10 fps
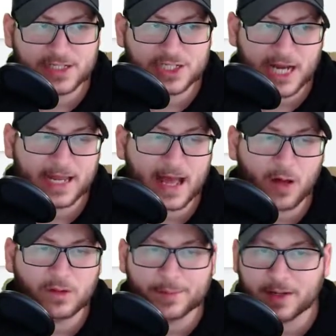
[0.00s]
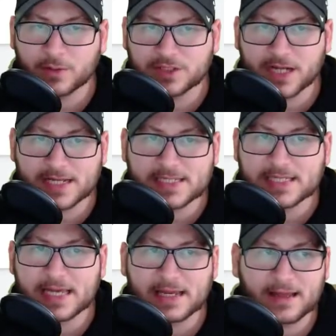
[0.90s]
Check it out. Let me know what you guys think.